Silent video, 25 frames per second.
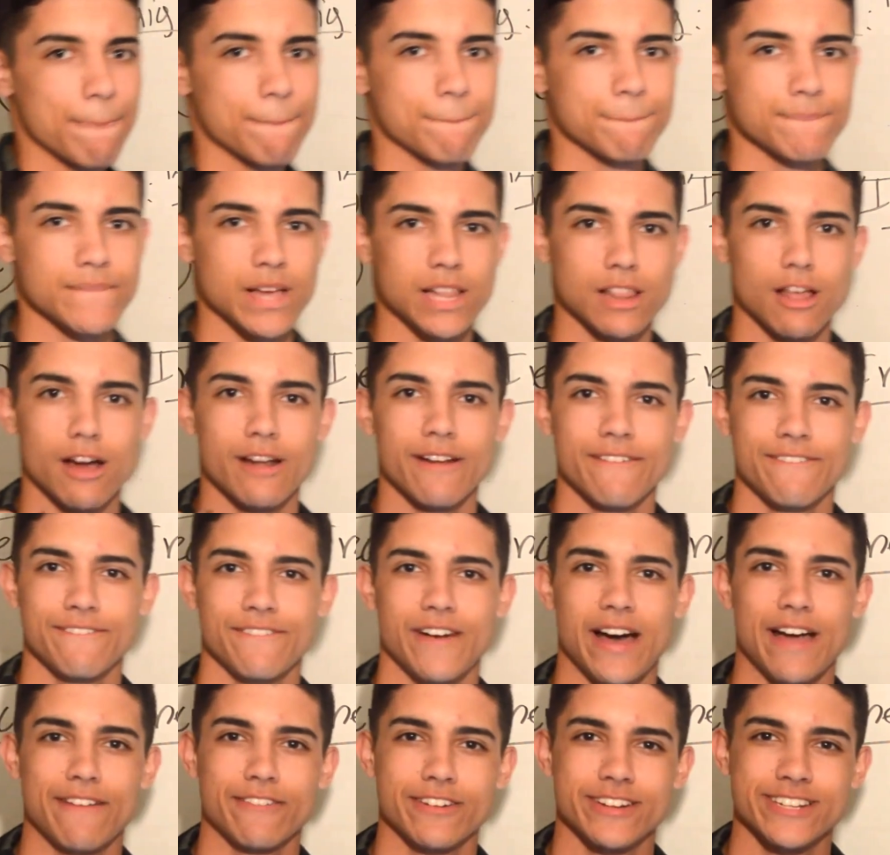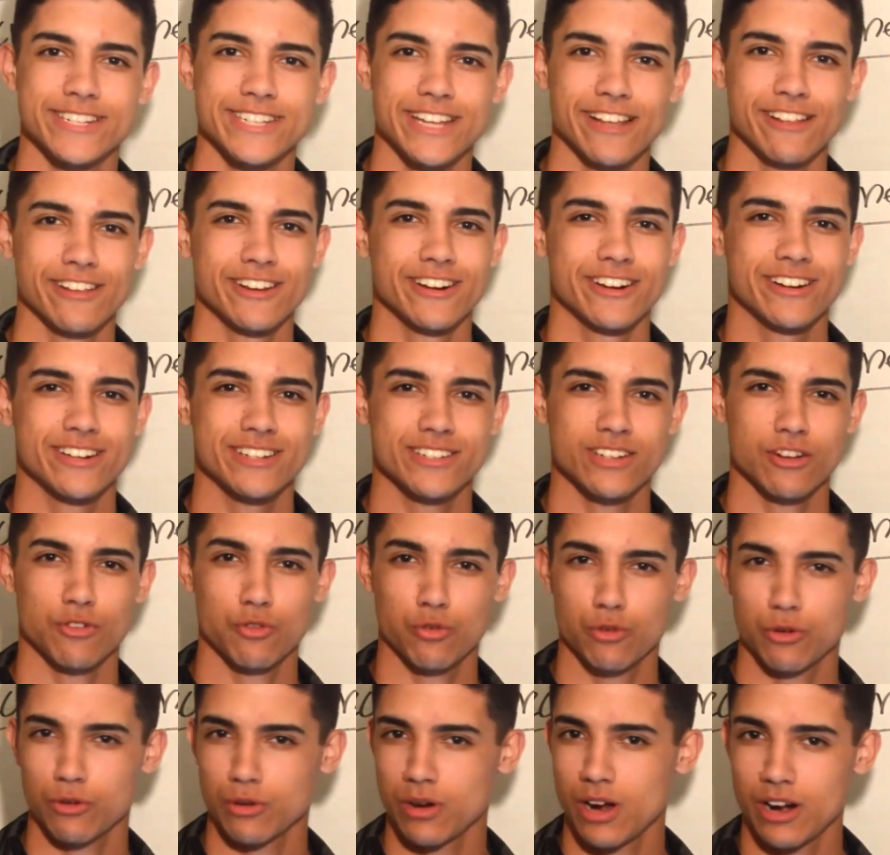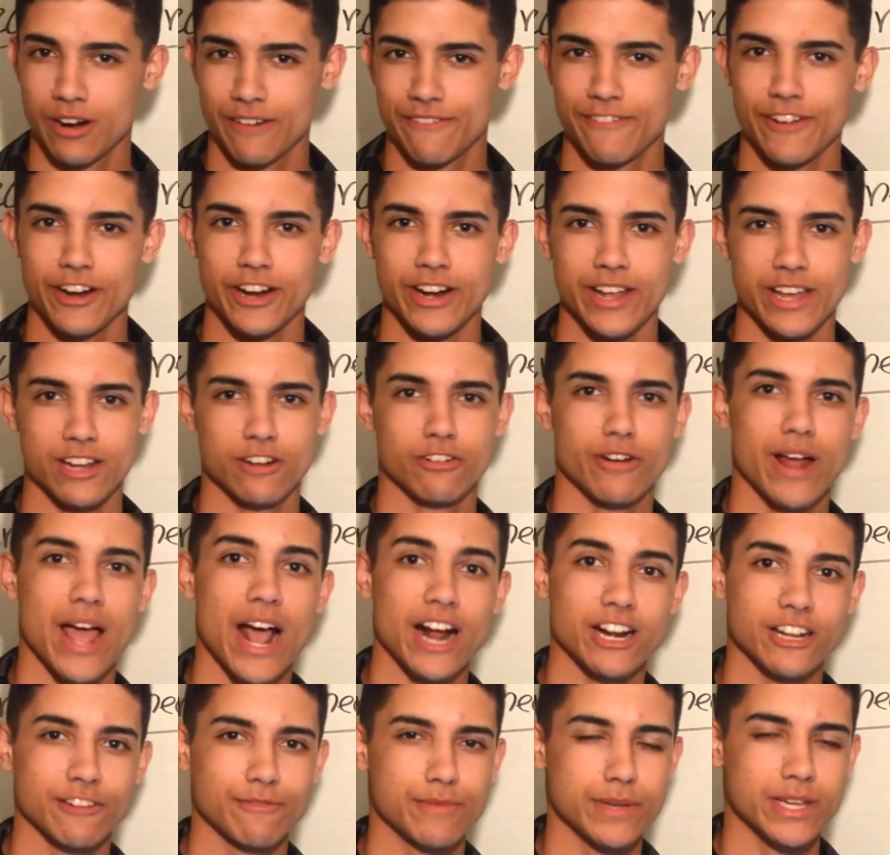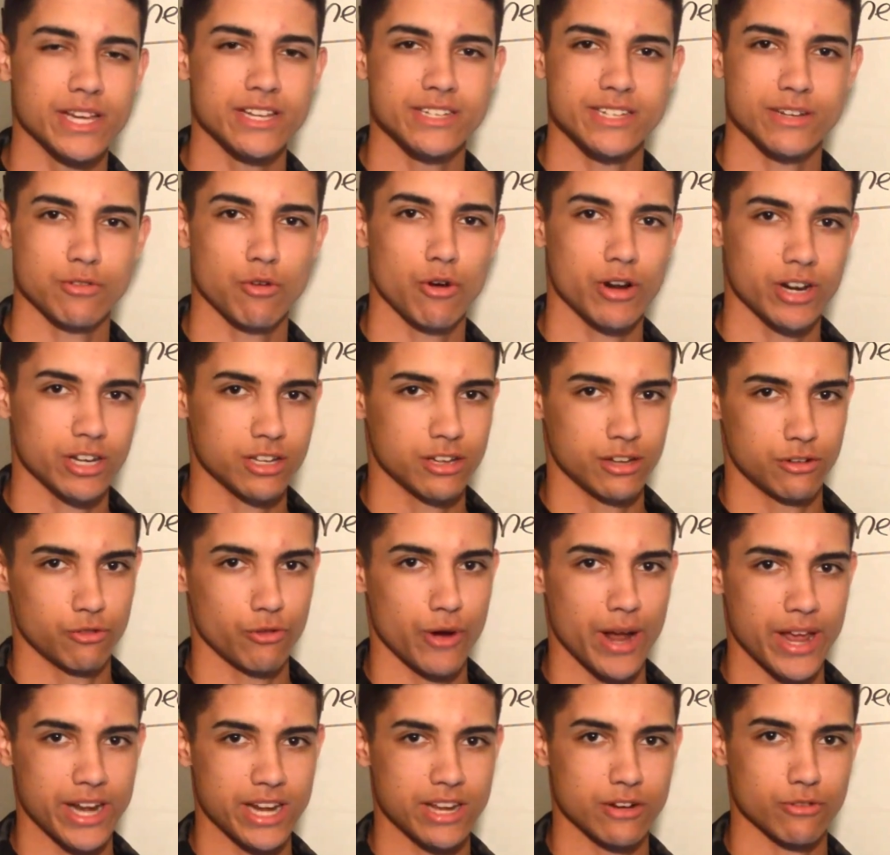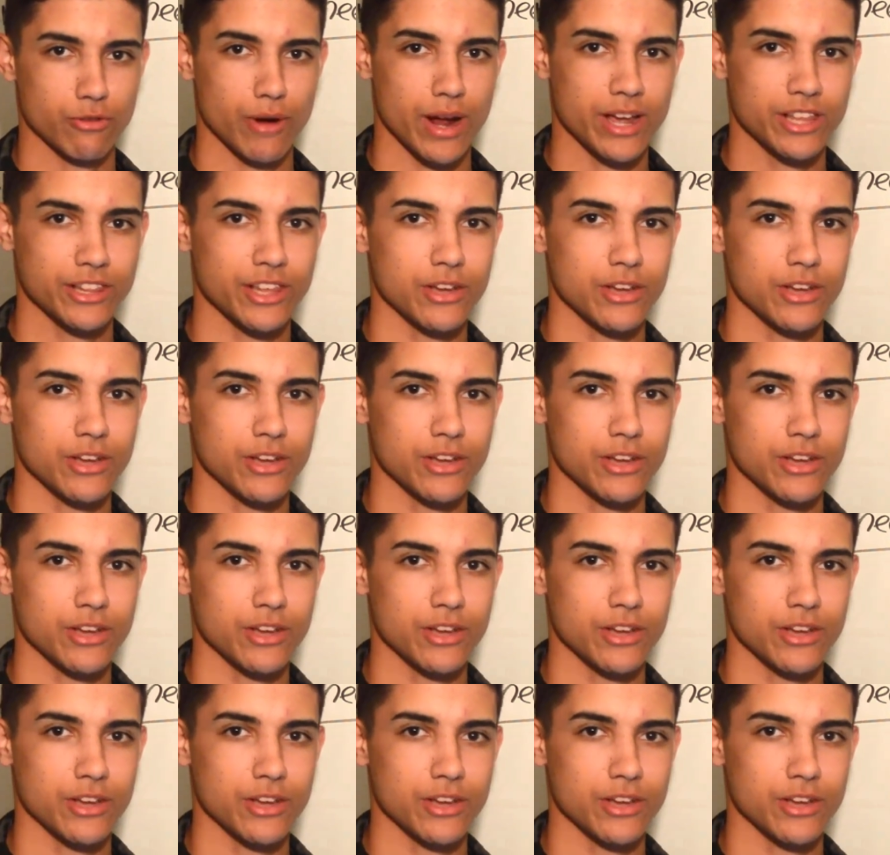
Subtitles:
a lot of Fiverr sellers are very interactive because they want a good rating, right? They